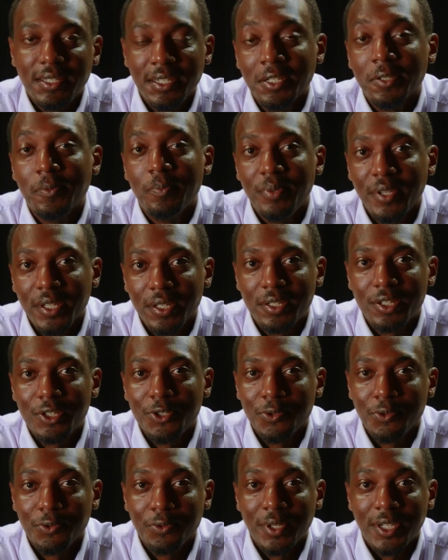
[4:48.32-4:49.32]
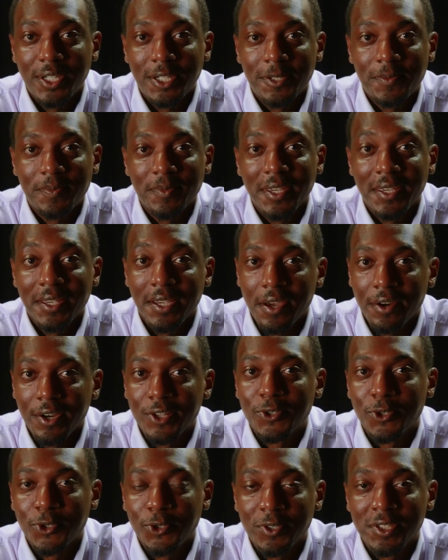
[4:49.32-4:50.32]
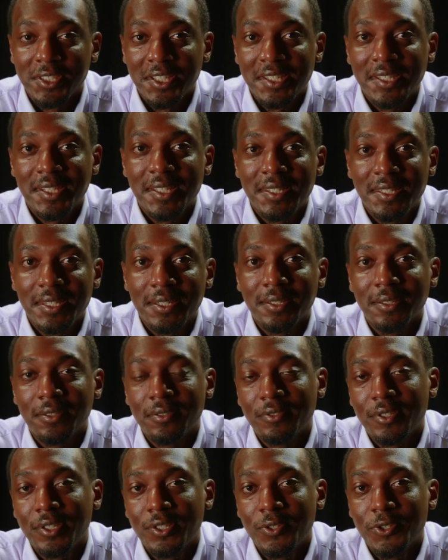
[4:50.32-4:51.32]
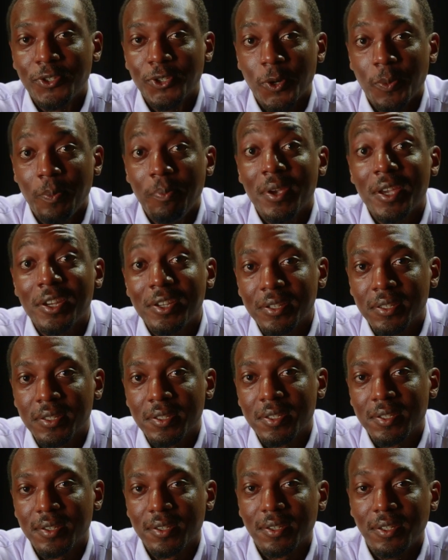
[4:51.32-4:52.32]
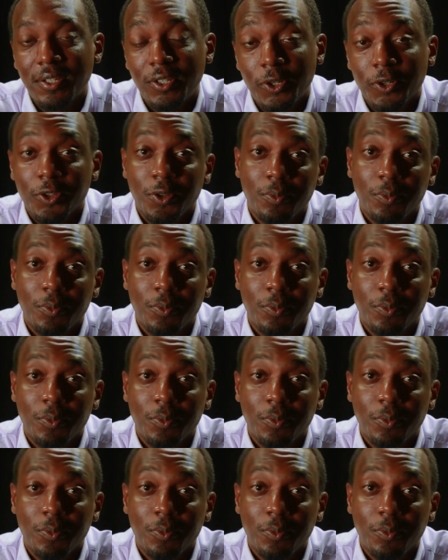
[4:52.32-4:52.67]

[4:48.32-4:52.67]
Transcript: In a bid to um, encourage social distancing and reduce our patients uh, or the